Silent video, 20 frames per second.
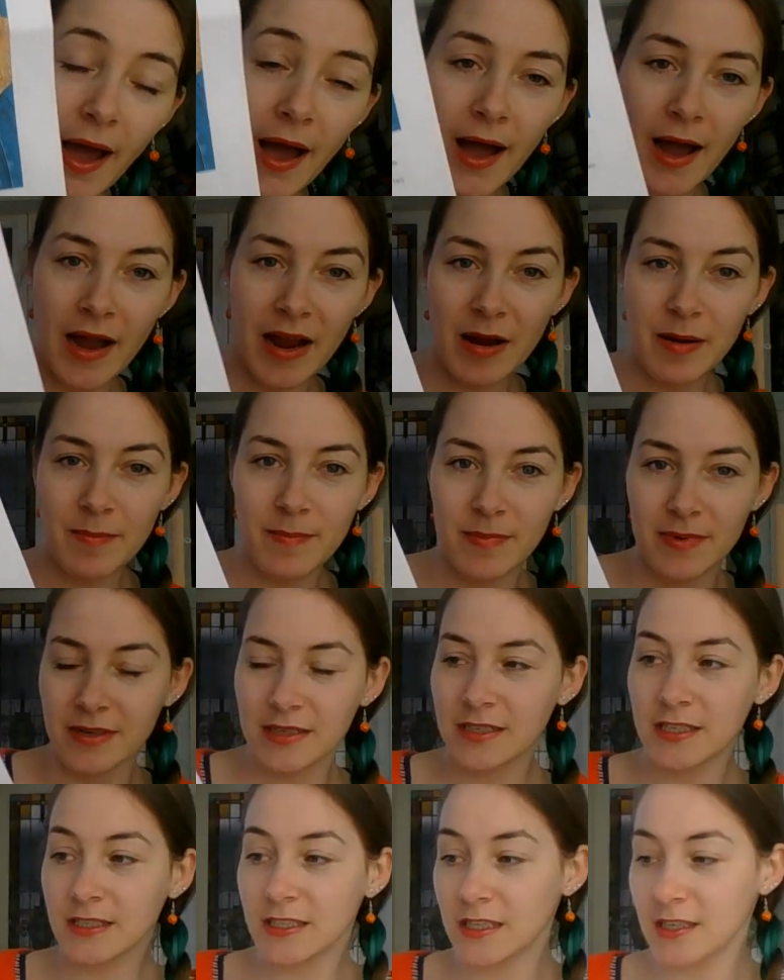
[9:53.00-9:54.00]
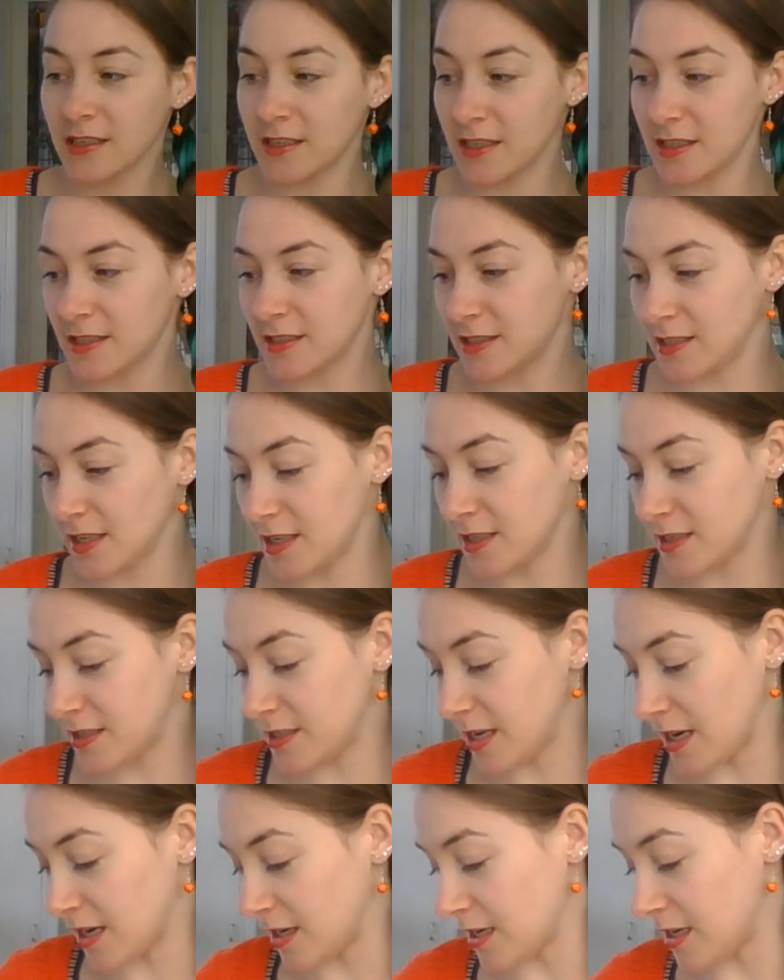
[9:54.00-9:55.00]
I'm knitting this
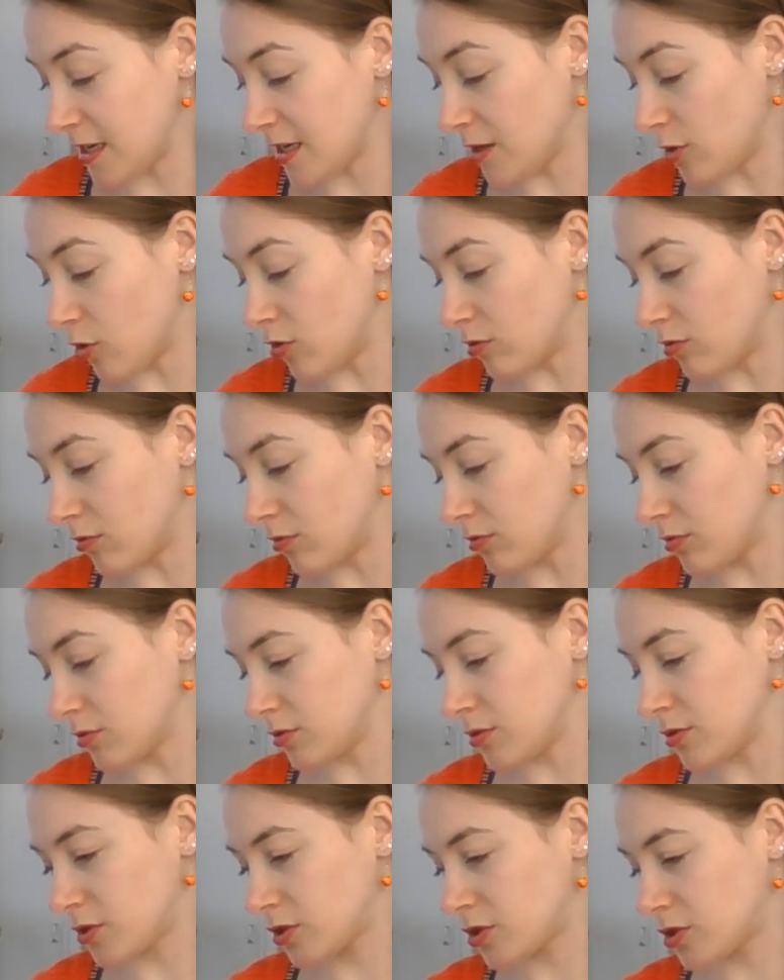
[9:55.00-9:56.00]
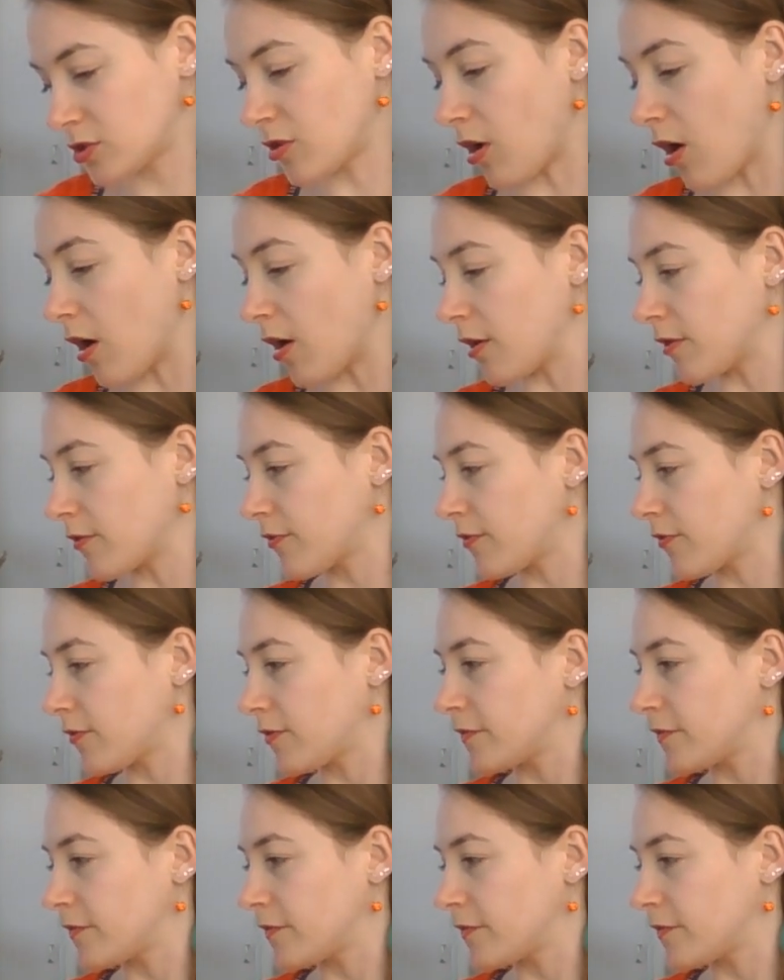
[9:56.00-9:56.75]
insanely long scarf,